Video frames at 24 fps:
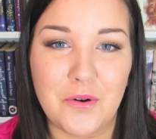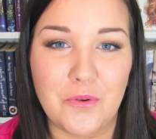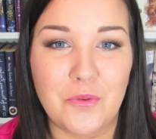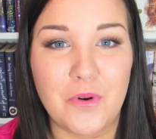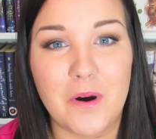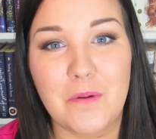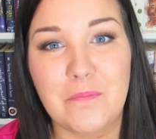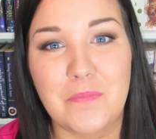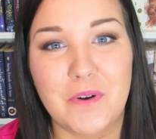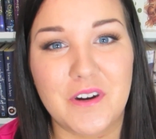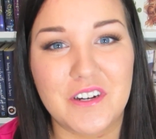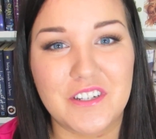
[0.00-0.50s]

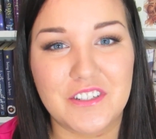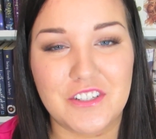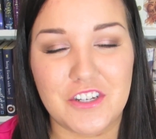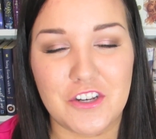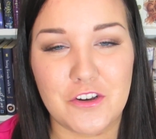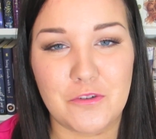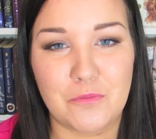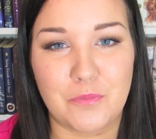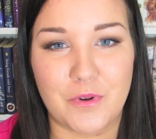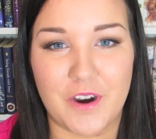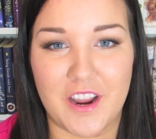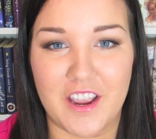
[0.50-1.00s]
What book do
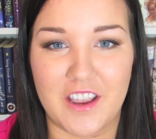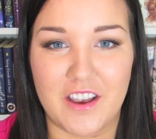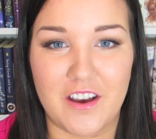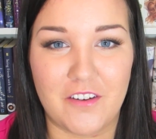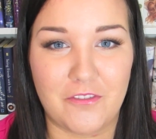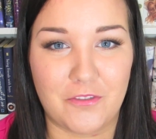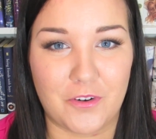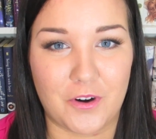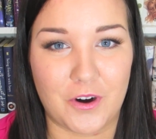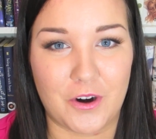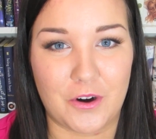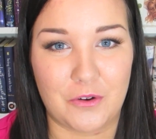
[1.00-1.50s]
you bring
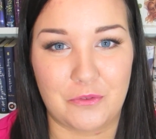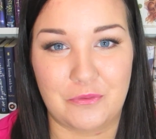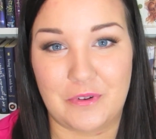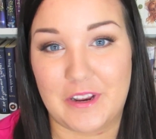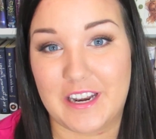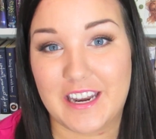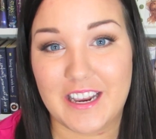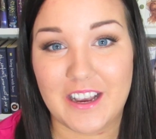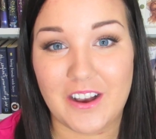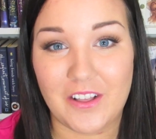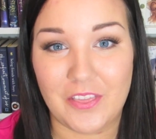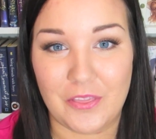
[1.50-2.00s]
for
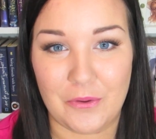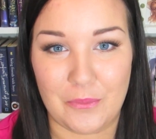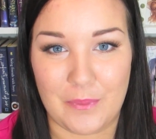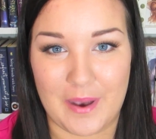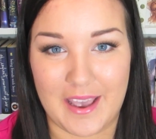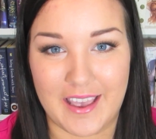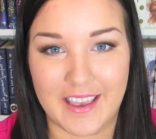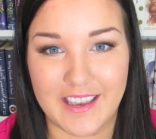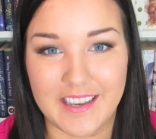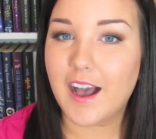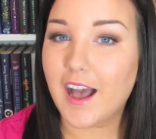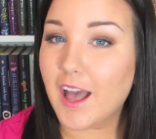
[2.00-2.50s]
reading on the
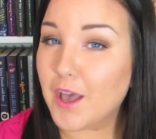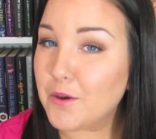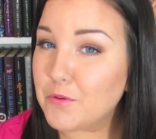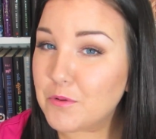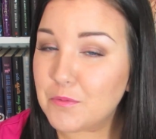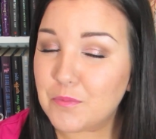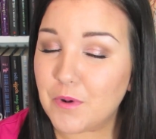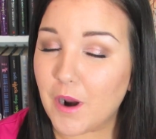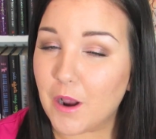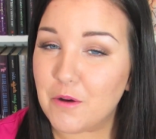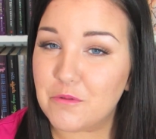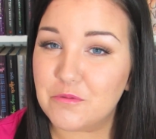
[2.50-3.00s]
way? I
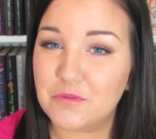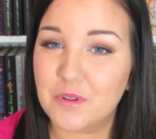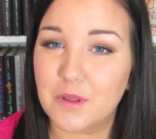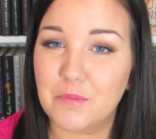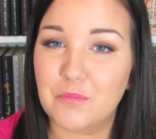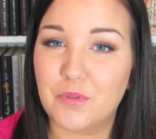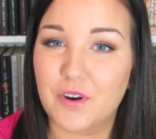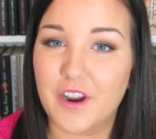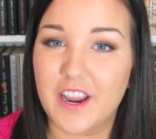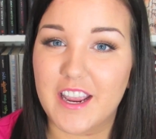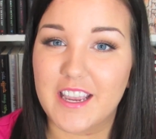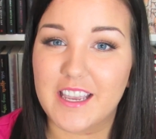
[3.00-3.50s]
would probably
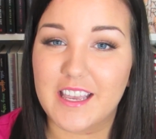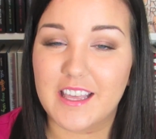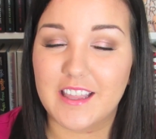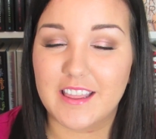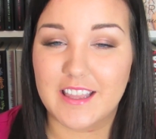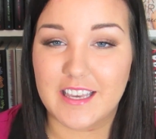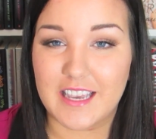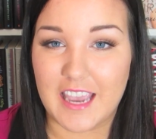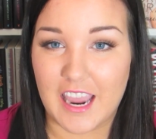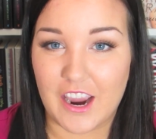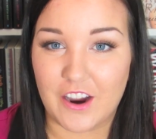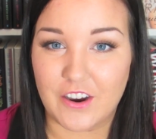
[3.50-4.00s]
bring
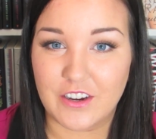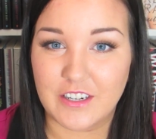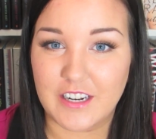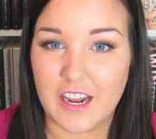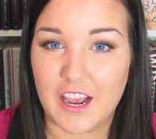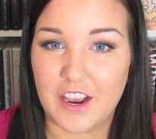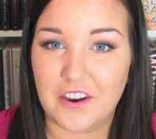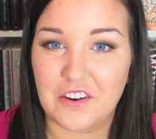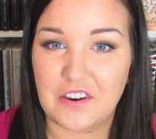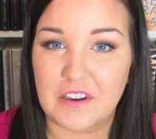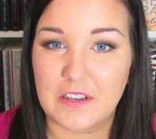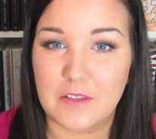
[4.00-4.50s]
The Carrie
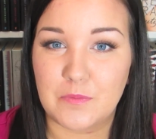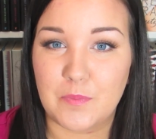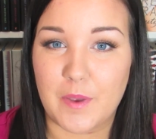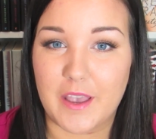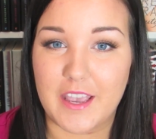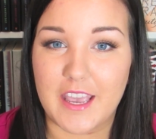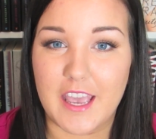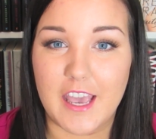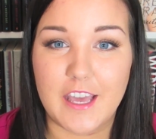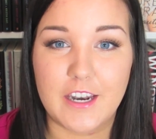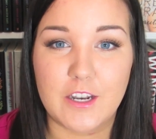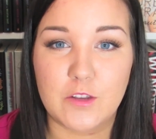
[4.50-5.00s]
Diaries
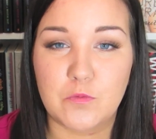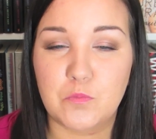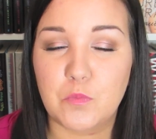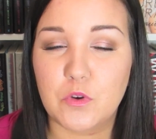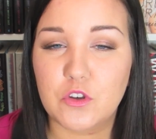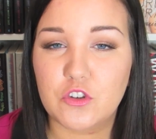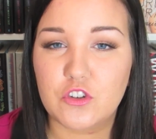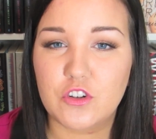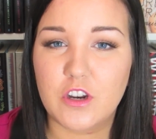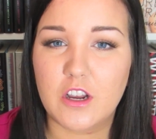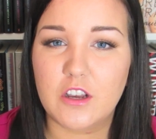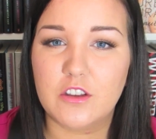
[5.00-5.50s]
by Candace
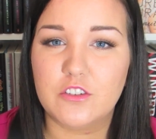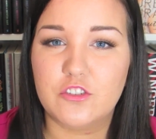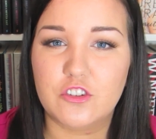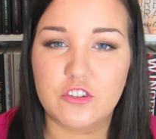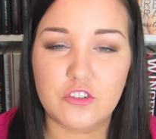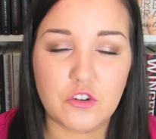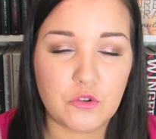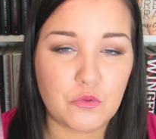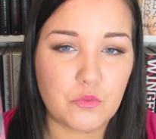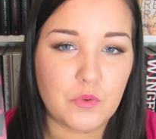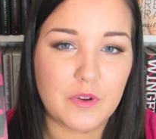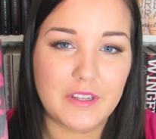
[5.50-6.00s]
Bushnell. It's
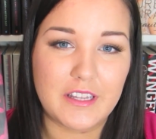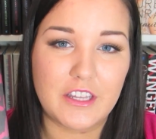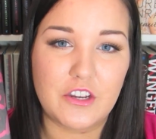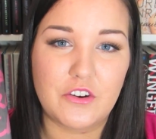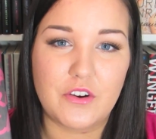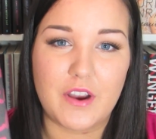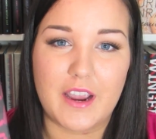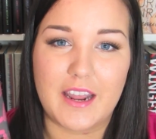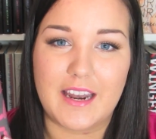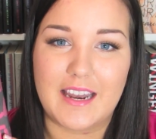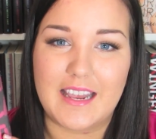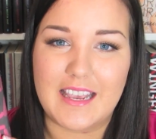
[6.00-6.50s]
just a really
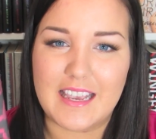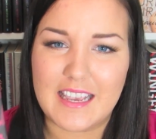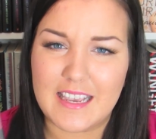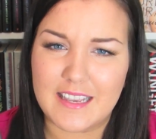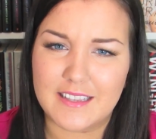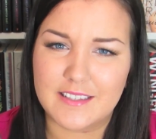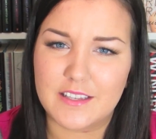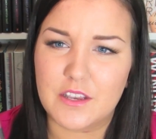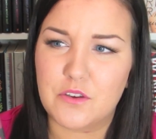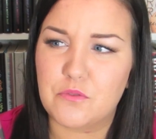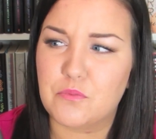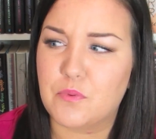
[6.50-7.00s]
great,
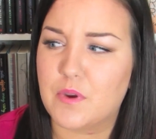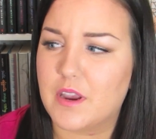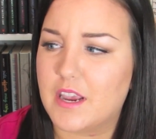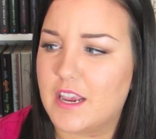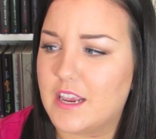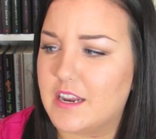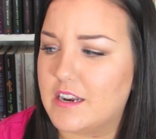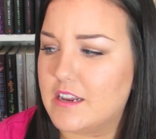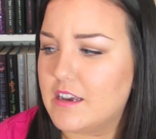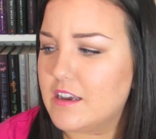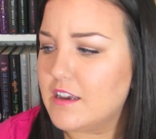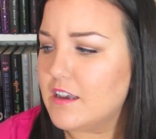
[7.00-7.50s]
easy
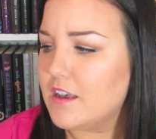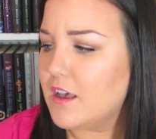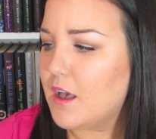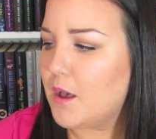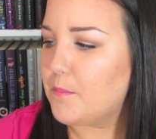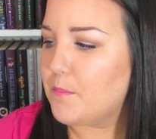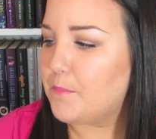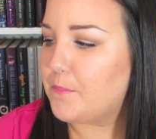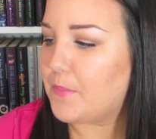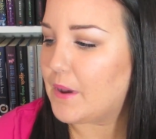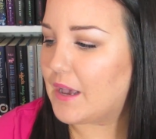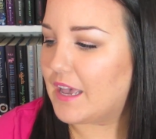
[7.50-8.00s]
read,
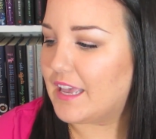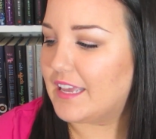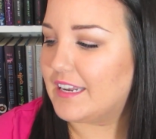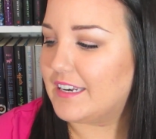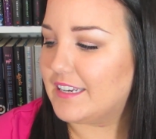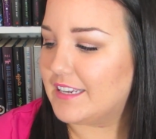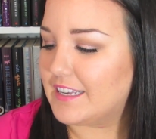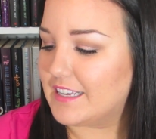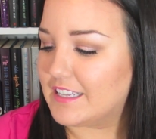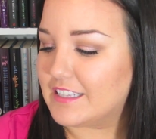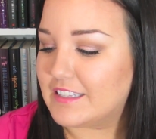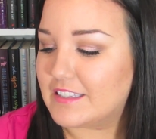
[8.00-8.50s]
but
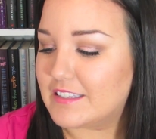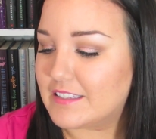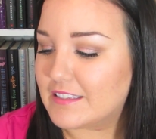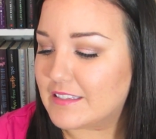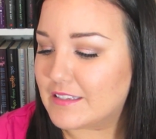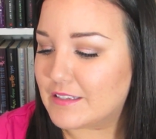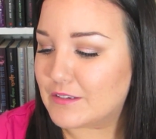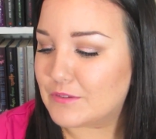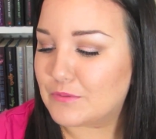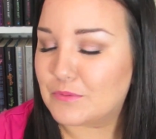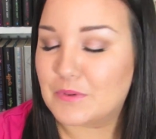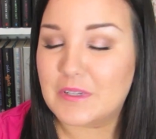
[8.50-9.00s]
it's
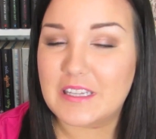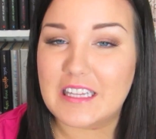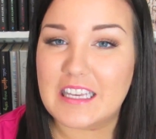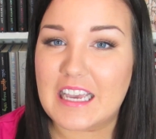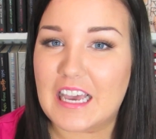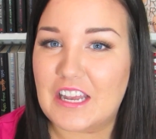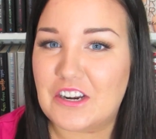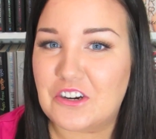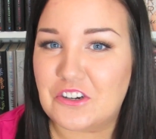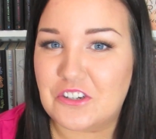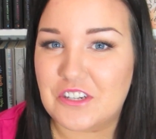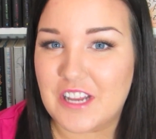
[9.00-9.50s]
really
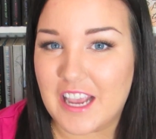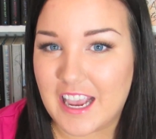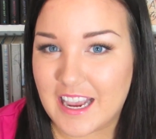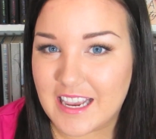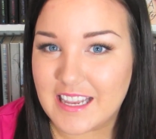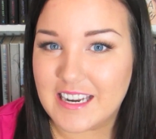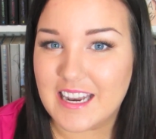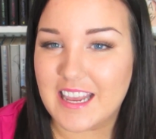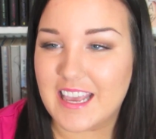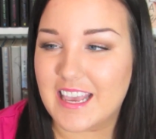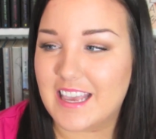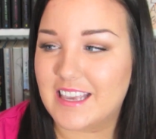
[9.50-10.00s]

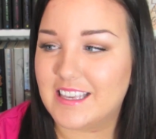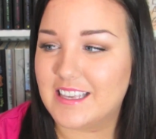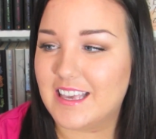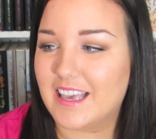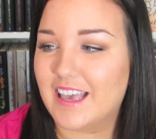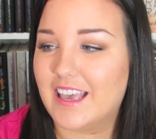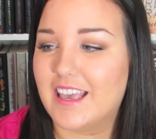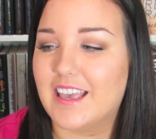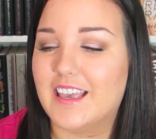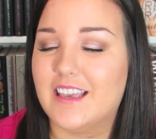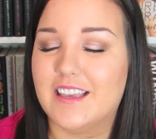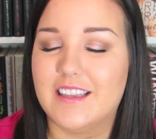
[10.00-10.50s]
entertaining,
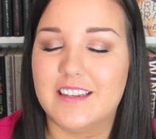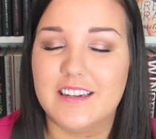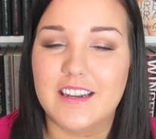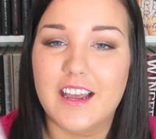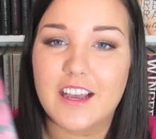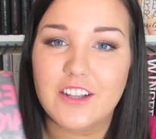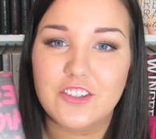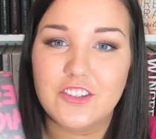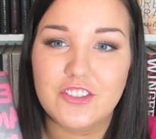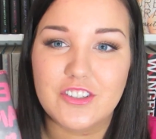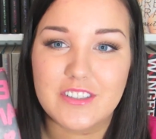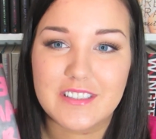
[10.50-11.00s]
and
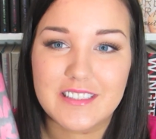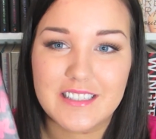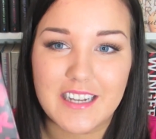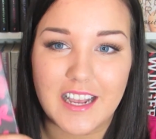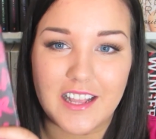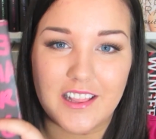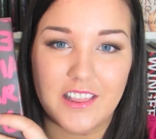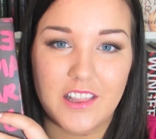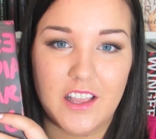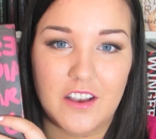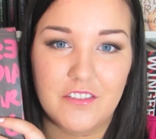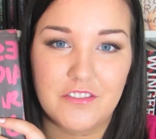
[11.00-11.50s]

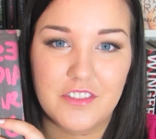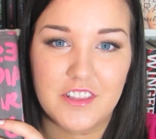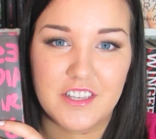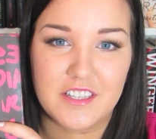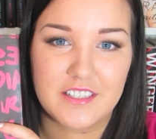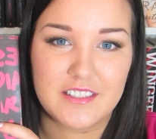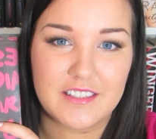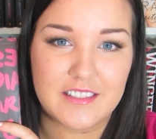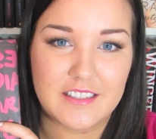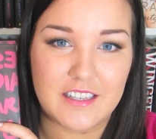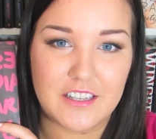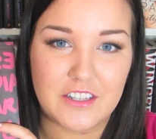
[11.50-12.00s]
I love
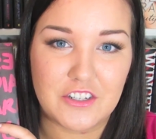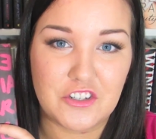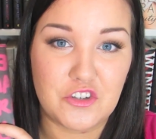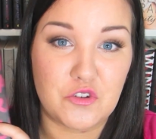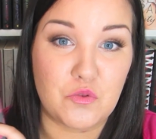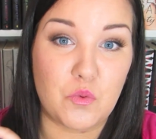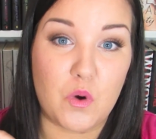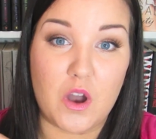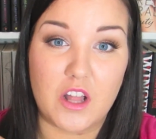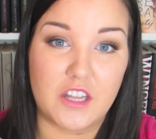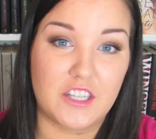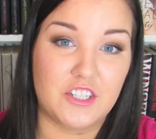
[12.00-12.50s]
this
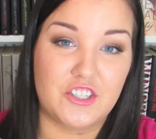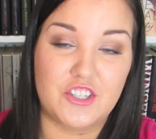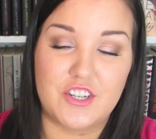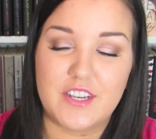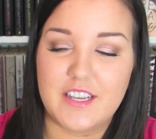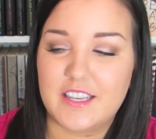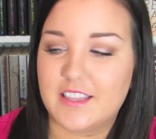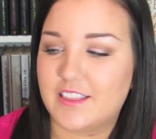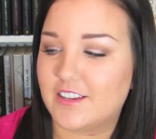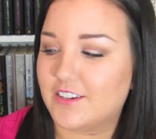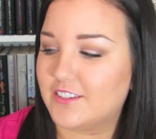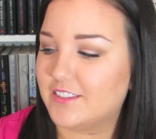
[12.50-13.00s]

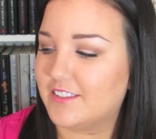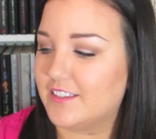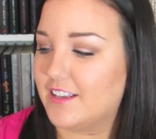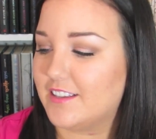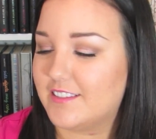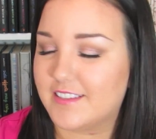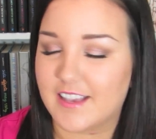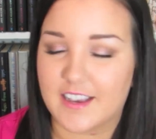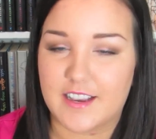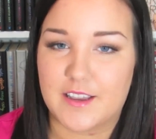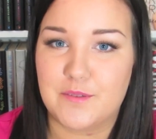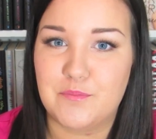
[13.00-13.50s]
duology. There's a
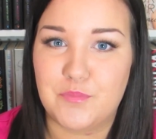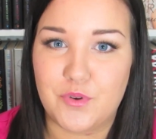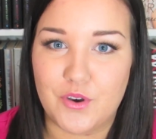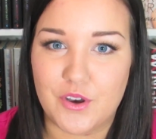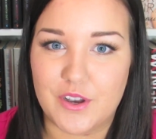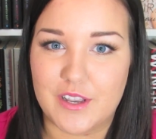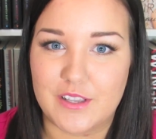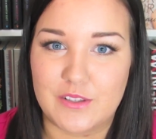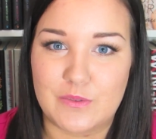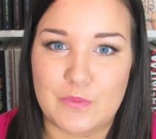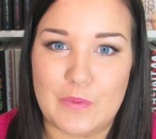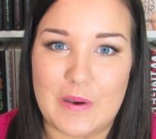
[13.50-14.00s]
second
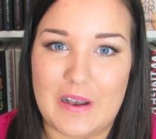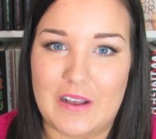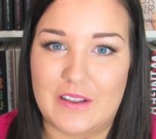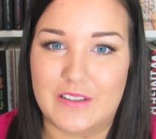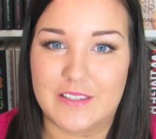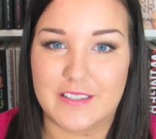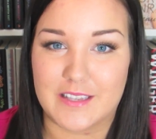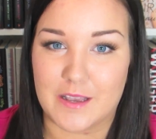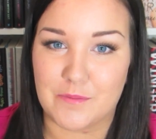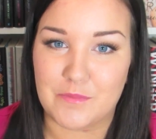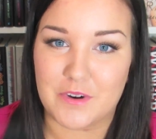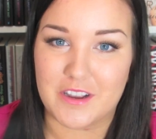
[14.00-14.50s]
book as well,
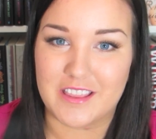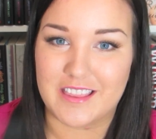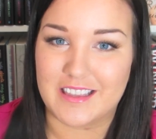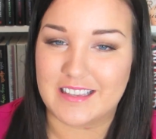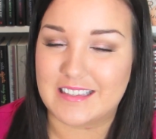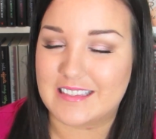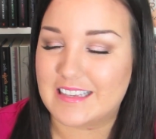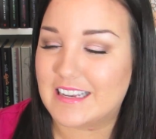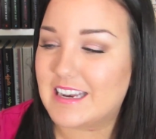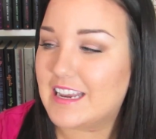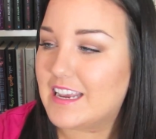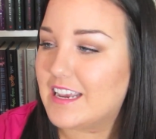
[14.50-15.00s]
Summer in the
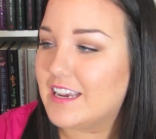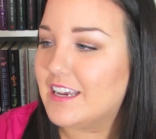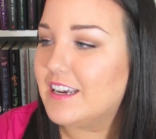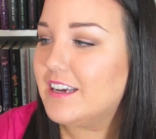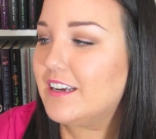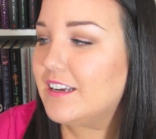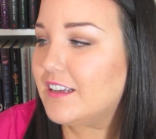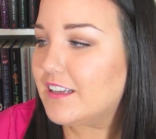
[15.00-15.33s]
City.